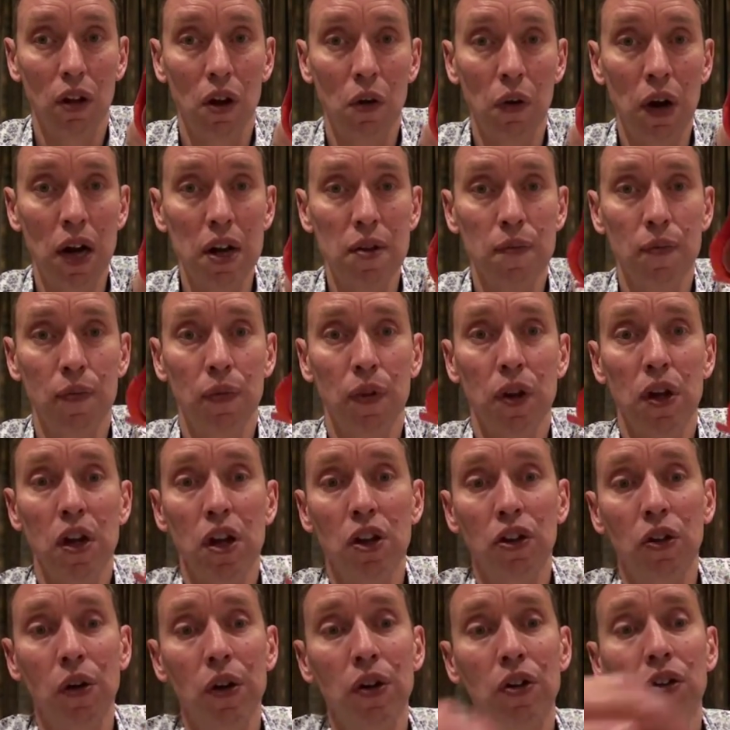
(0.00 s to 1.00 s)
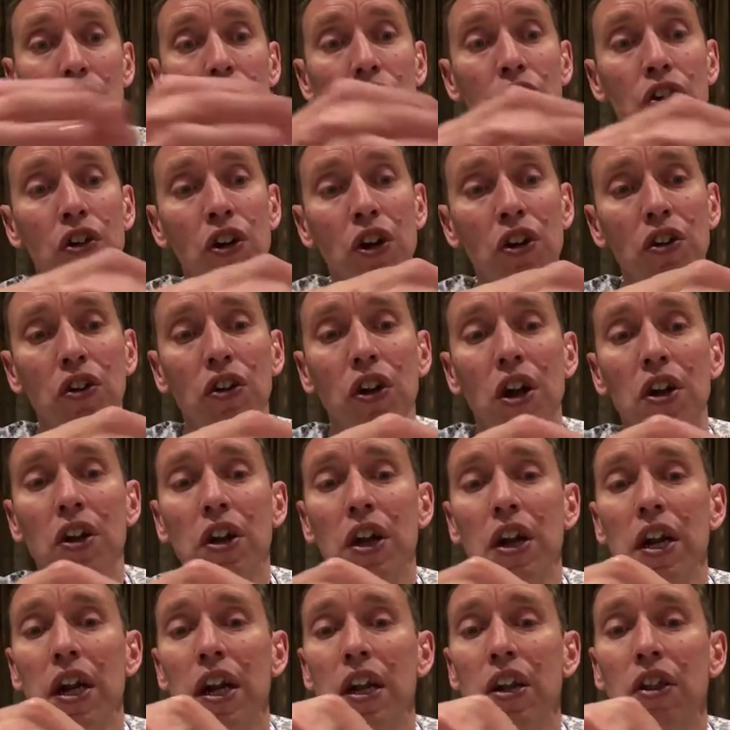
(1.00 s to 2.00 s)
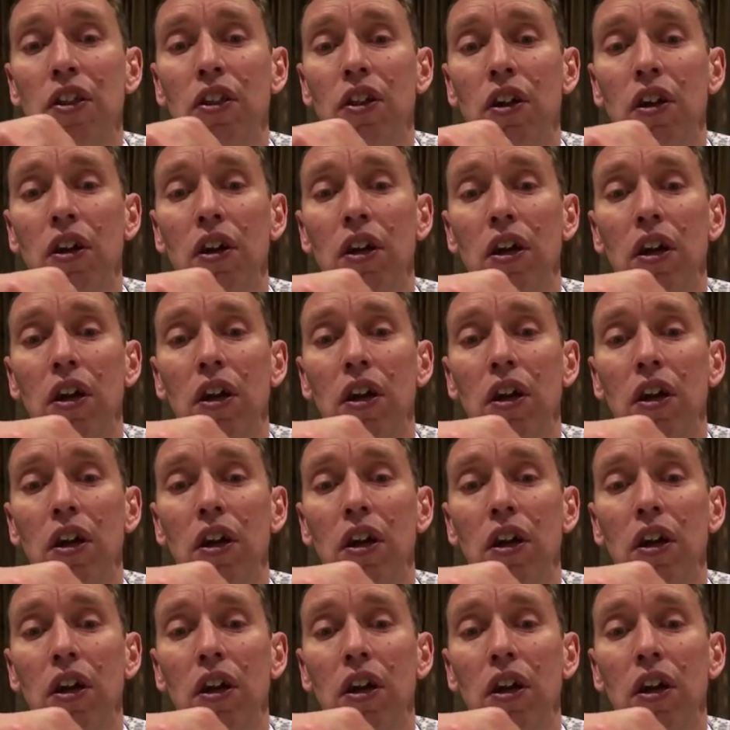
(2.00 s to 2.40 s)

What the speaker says: Okay, so it's just underneath